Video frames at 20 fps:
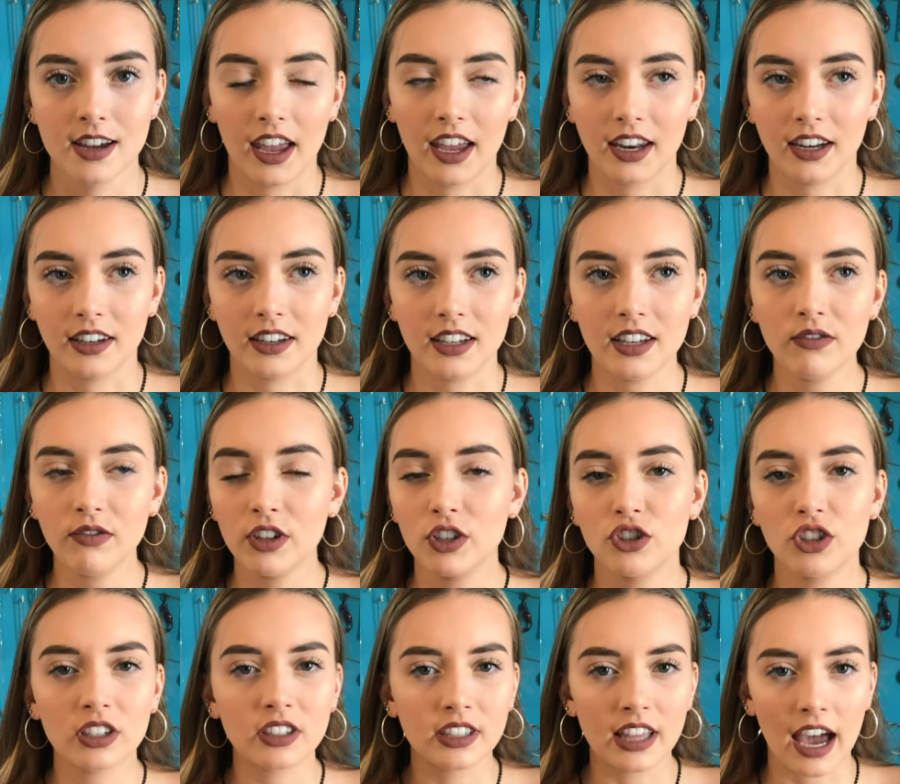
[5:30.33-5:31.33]
And
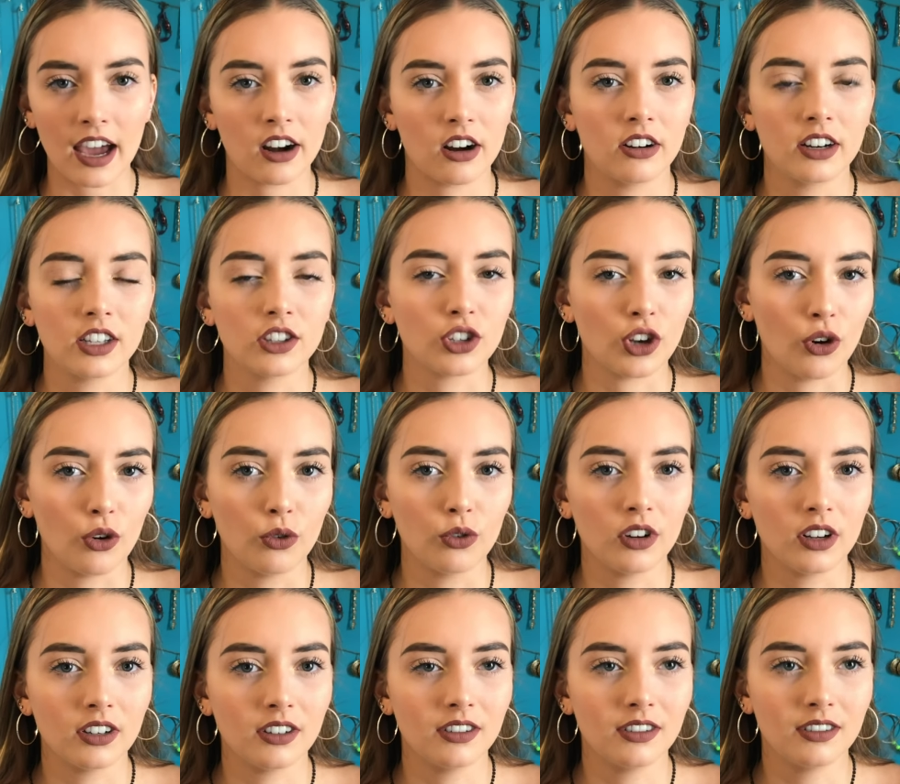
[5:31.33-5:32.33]
even just that on its own